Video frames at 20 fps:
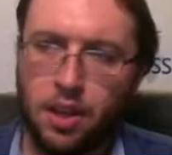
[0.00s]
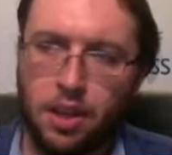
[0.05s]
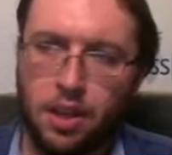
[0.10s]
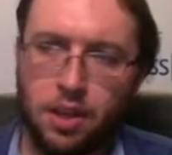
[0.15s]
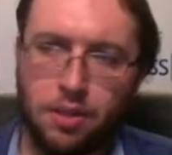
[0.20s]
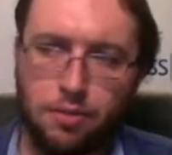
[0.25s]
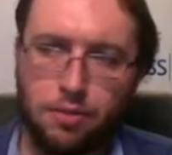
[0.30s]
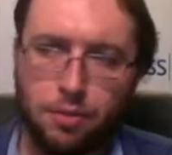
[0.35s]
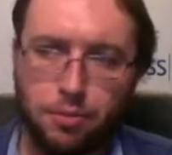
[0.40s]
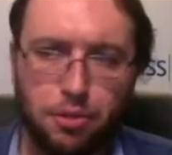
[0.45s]

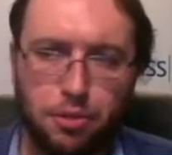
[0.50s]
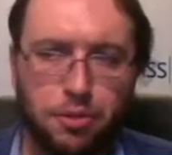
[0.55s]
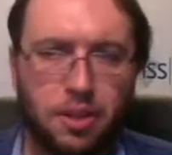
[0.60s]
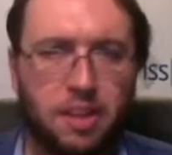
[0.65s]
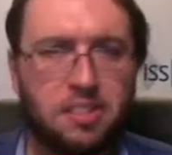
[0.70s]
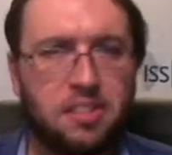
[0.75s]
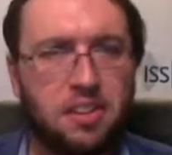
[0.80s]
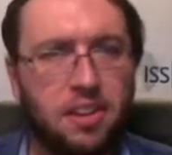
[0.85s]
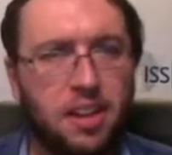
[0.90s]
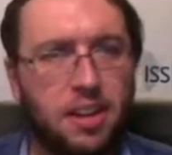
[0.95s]
From
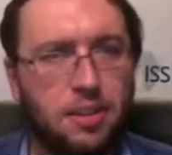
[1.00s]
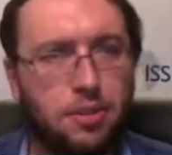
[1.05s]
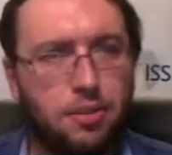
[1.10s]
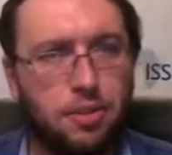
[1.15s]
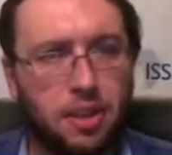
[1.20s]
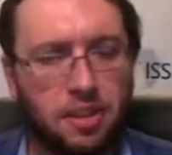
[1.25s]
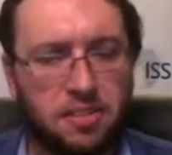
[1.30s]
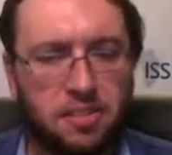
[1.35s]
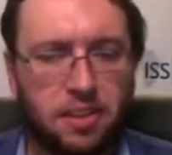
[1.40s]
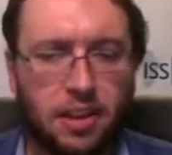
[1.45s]
2008 to
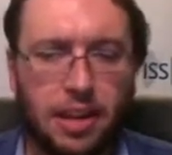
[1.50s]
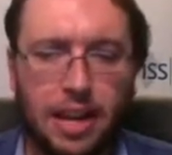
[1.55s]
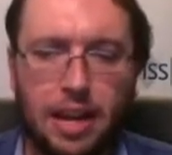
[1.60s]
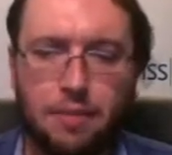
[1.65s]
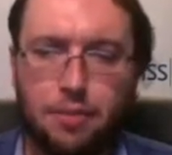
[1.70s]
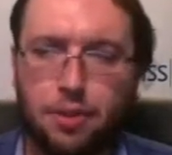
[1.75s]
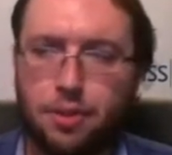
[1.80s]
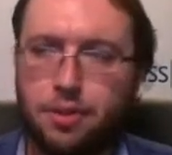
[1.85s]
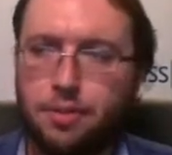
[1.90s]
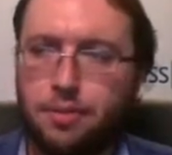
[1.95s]

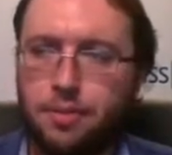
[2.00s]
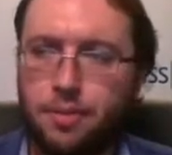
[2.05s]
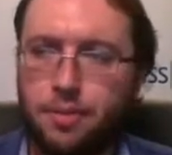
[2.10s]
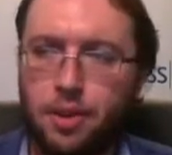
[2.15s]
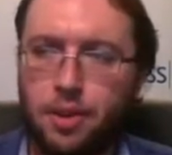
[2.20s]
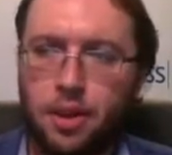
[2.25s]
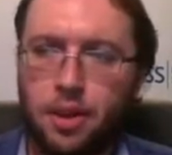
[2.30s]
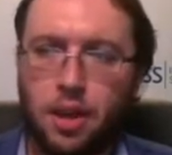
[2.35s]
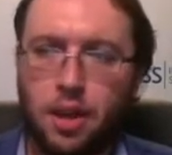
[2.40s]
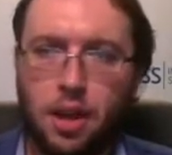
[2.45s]
2011,
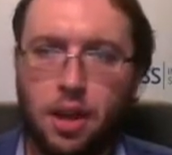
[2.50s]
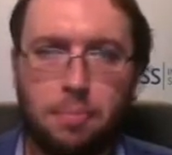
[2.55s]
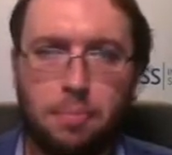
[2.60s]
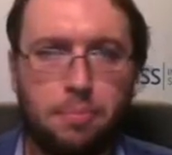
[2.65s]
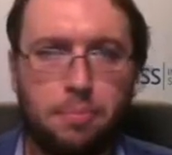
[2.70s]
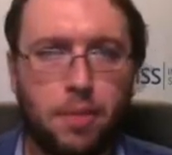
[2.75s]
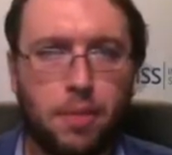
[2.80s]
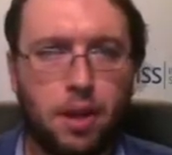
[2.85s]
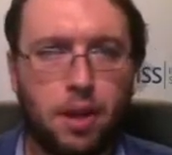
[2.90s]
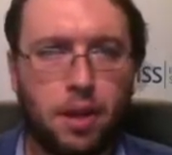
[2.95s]

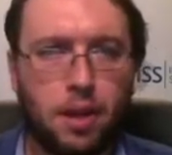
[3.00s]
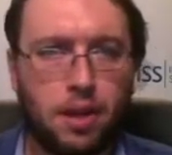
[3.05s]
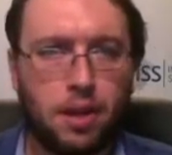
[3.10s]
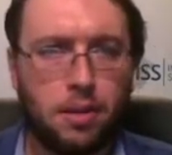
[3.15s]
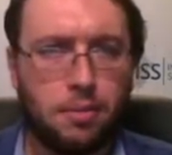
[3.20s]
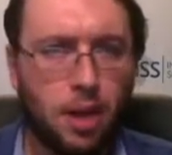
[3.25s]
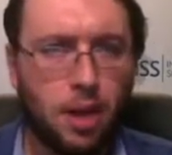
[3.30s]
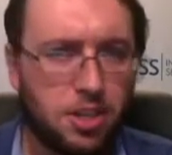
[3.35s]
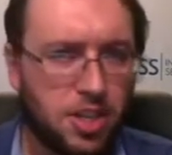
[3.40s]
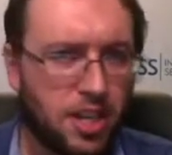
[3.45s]

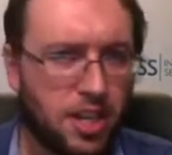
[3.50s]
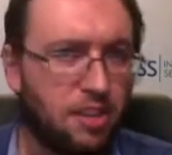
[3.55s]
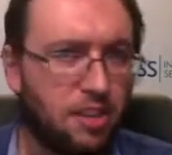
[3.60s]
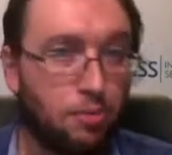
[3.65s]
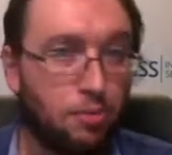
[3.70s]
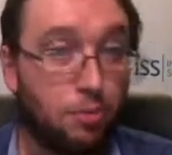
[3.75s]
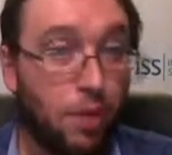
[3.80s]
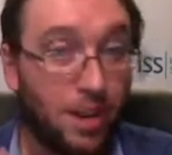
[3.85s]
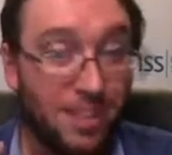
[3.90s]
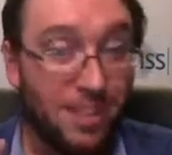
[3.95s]
hijackings
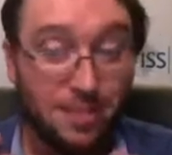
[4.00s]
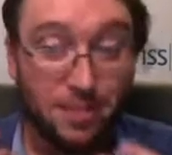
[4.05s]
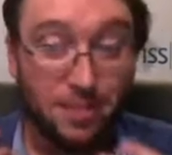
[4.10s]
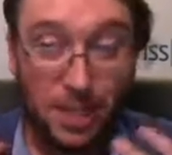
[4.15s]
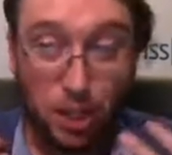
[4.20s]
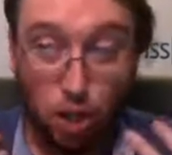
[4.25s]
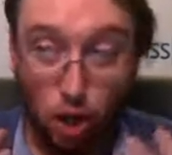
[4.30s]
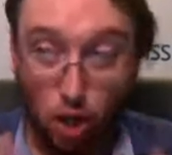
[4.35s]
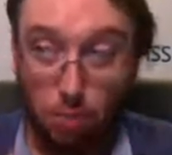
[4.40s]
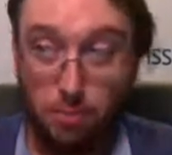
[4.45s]
were relatively
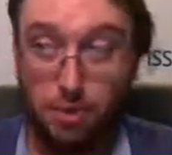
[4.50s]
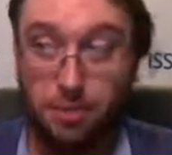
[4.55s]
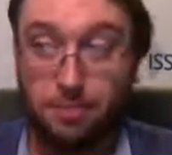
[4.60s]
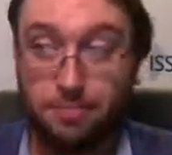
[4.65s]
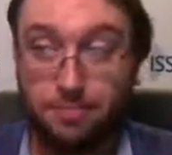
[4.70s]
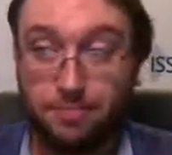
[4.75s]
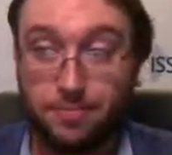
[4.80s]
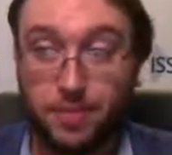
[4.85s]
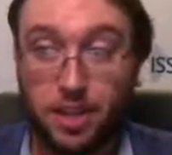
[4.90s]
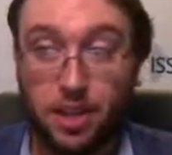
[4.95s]
common,
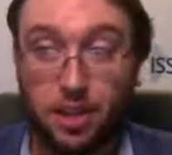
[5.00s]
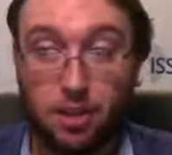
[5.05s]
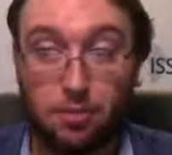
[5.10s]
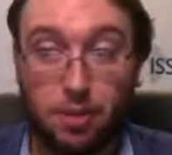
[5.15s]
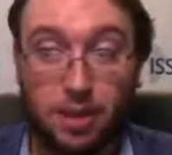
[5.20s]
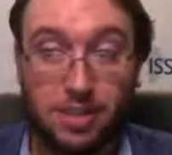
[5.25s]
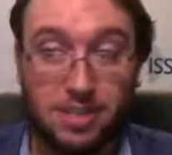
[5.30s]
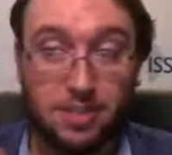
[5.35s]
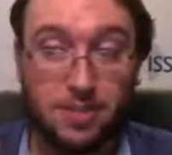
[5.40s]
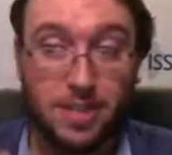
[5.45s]

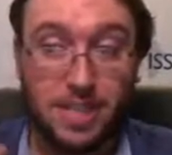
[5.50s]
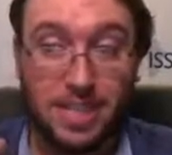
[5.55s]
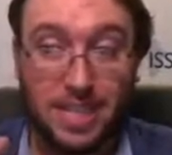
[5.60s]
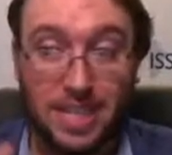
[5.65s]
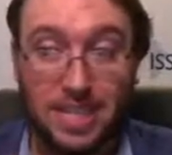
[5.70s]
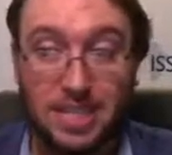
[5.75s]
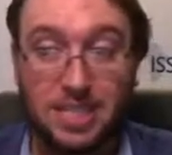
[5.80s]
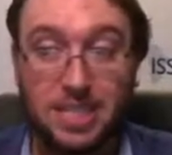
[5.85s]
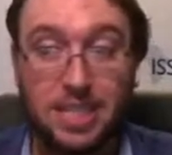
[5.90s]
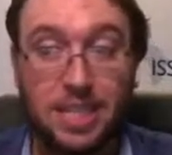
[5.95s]
relatively
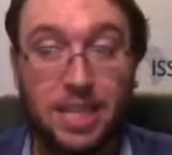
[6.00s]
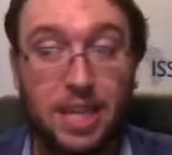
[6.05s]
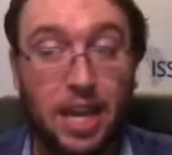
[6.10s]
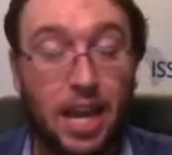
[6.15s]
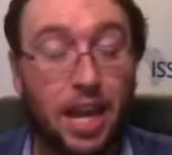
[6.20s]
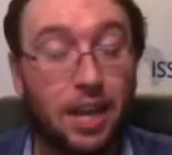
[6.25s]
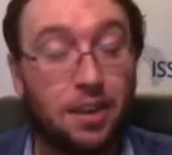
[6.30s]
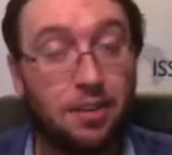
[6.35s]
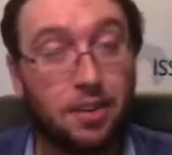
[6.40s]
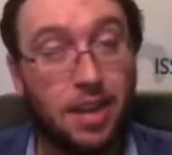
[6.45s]
easy,
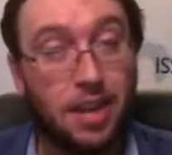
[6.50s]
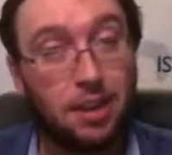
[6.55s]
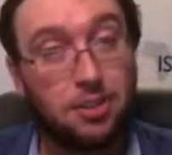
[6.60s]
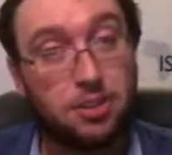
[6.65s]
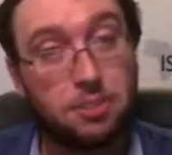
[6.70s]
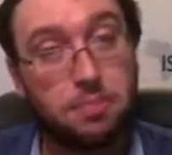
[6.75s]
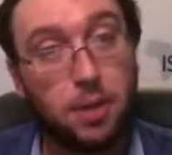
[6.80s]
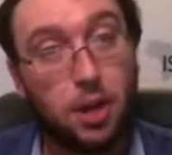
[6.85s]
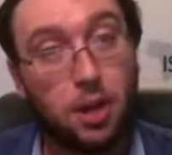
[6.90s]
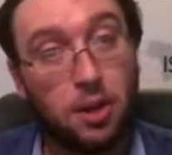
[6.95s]
and
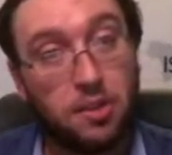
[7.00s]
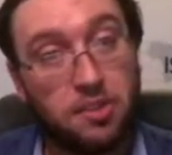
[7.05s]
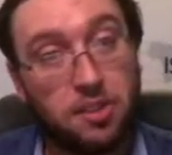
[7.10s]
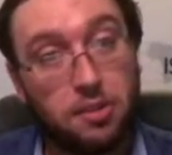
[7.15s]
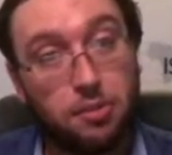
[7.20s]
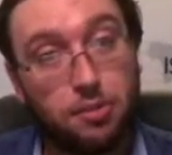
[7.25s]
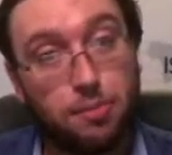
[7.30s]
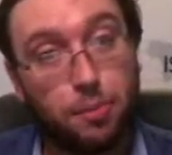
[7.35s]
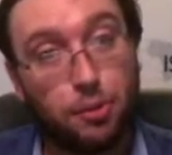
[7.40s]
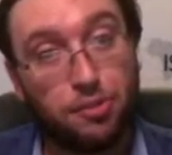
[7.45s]
counter-piracy
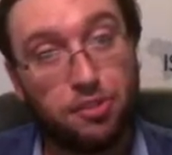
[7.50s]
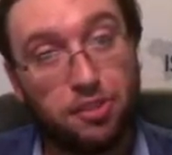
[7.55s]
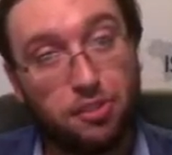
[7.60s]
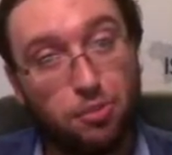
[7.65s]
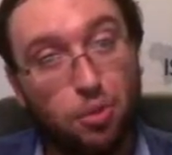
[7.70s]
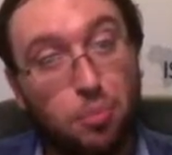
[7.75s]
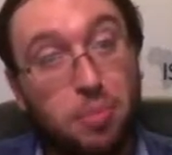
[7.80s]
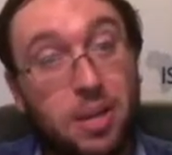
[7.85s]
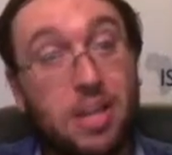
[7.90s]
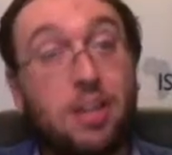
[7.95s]
responses
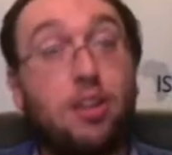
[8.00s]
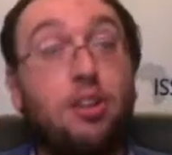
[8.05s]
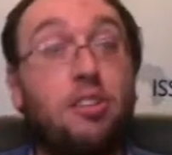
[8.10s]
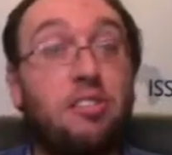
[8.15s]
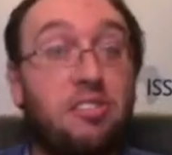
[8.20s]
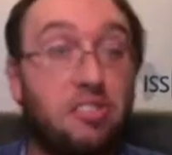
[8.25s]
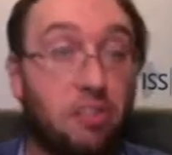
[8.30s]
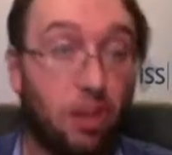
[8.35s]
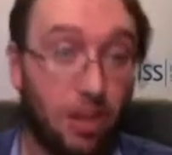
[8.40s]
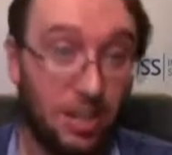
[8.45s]
were being
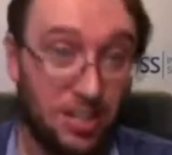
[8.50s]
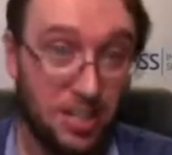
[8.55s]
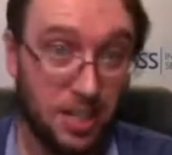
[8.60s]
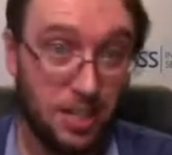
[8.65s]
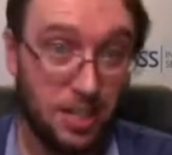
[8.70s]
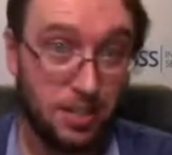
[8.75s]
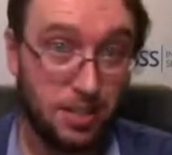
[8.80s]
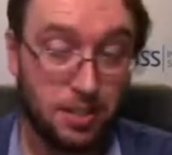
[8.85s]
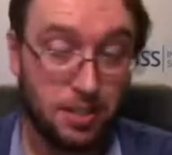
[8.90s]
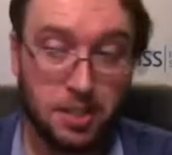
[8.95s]

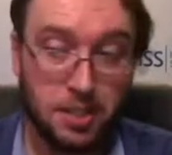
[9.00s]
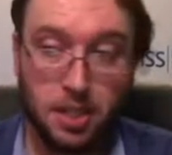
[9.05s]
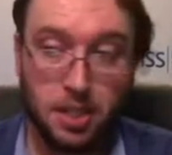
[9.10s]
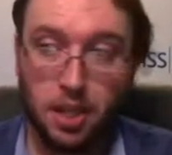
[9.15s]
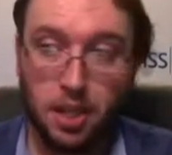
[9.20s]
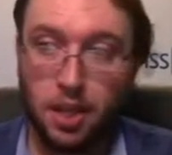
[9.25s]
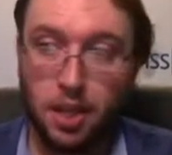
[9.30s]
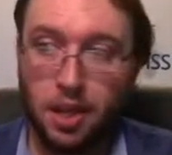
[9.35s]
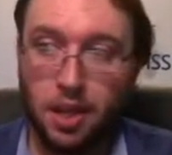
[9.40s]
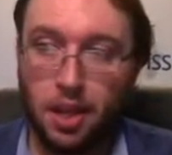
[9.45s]
consolidated.
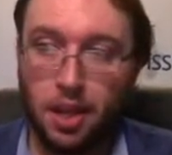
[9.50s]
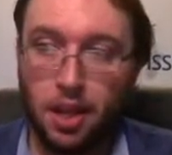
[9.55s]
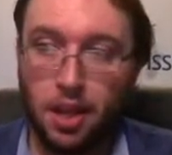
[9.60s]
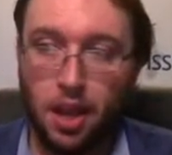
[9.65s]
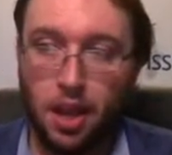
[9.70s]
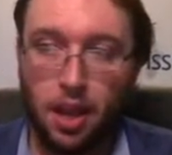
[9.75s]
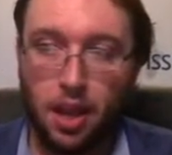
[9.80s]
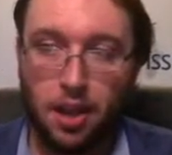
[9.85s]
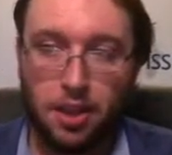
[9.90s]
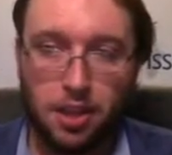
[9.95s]

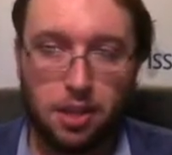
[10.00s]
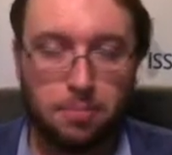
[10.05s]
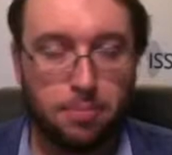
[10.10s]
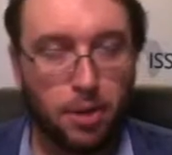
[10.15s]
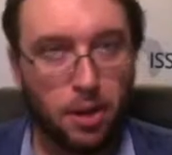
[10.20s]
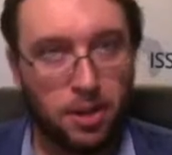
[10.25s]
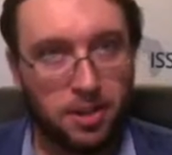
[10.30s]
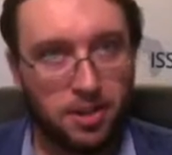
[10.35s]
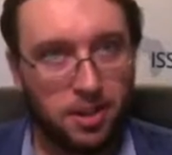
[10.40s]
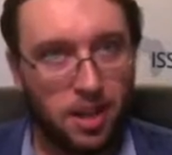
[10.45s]
The
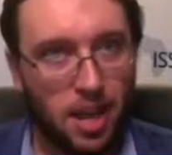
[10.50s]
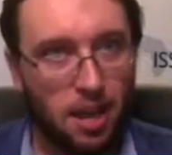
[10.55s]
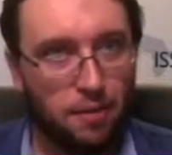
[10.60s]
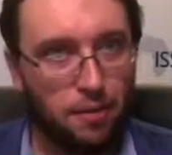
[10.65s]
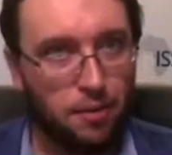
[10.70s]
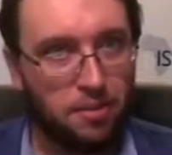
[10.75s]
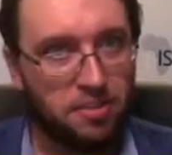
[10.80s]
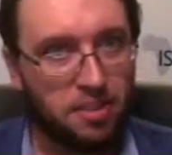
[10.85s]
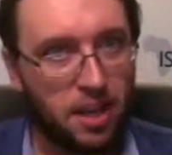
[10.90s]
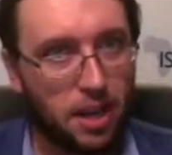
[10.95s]
combined
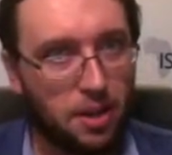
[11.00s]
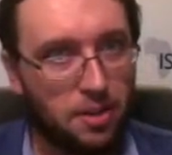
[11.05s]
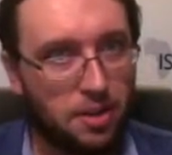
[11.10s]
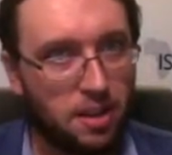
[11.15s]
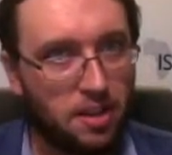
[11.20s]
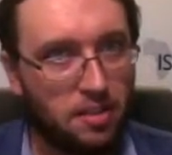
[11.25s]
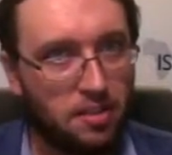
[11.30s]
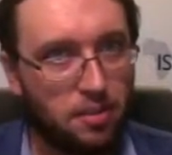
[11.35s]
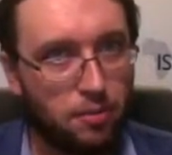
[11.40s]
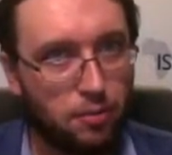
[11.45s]
efforts
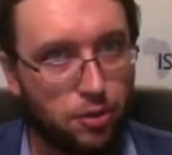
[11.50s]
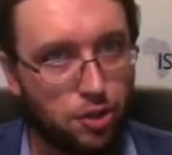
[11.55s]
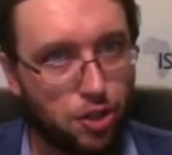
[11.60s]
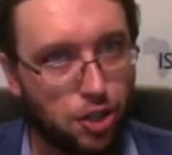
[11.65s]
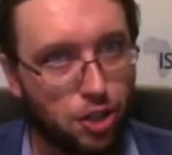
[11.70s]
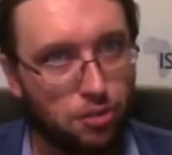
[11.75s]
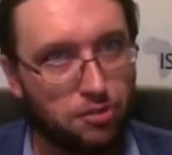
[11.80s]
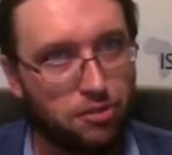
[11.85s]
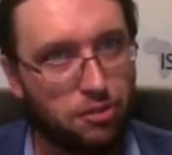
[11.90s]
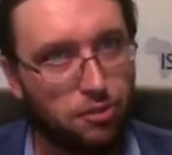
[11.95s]
nowadays have
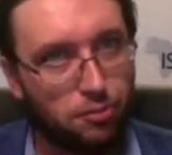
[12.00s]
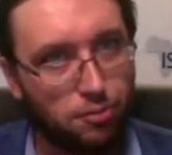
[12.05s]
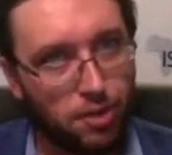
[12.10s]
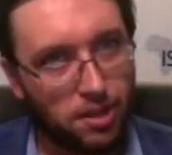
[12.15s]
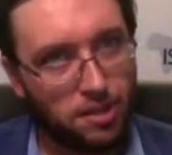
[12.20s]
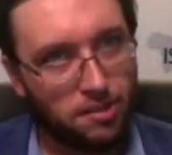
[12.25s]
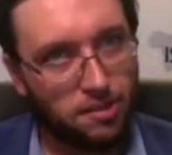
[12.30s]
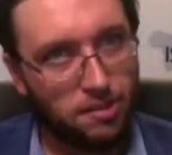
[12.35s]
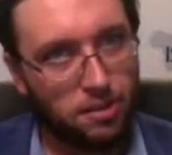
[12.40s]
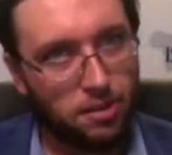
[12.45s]
reduced the
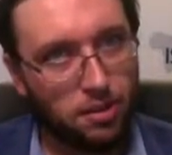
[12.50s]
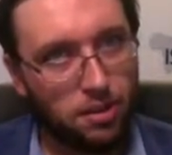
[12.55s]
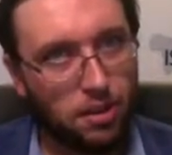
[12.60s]
risk.